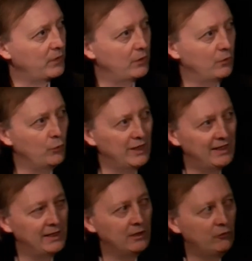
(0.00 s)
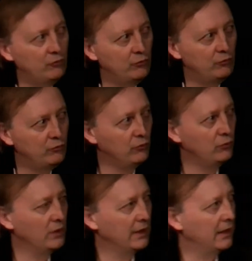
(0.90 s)
willing to
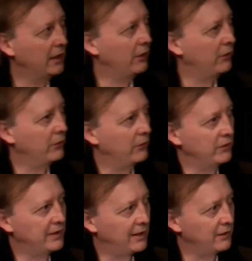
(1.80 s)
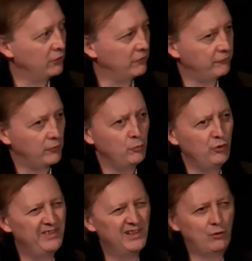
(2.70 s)
do a kind of
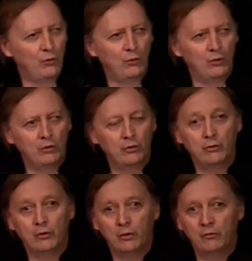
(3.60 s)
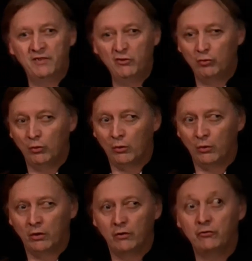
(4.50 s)
musical
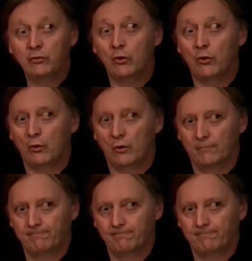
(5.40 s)
visual score.